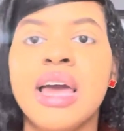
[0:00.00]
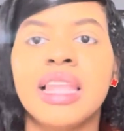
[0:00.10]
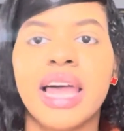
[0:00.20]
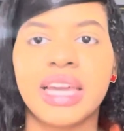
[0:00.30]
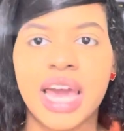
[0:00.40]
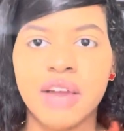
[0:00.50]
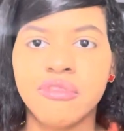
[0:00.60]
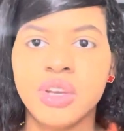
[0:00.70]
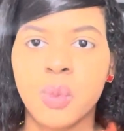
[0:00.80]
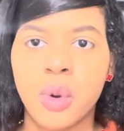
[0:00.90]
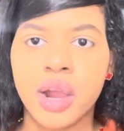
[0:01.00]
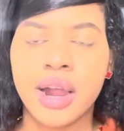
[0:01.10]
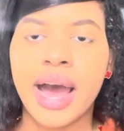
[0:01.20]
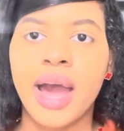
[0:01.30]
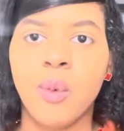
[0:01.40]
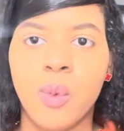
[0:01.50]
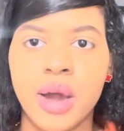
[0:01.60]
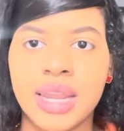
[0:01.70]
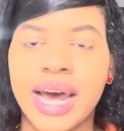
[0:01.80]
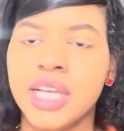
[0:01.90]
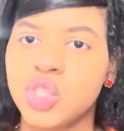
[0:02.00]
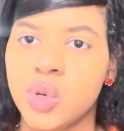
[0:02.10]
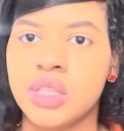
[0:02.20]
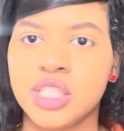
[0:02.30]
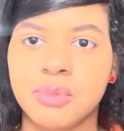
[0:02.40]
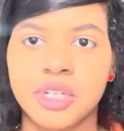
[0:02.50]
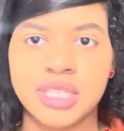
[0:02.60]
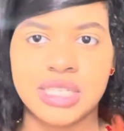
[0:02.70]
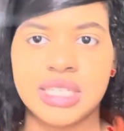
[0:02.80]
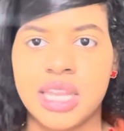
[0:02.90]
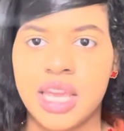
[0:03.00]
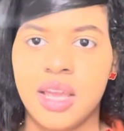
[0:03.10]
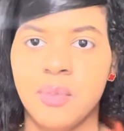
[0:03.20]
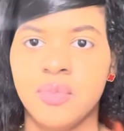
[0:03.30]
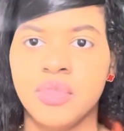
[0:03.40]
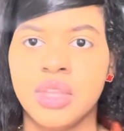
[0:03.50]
Like everywhere I went, I saw this person's name.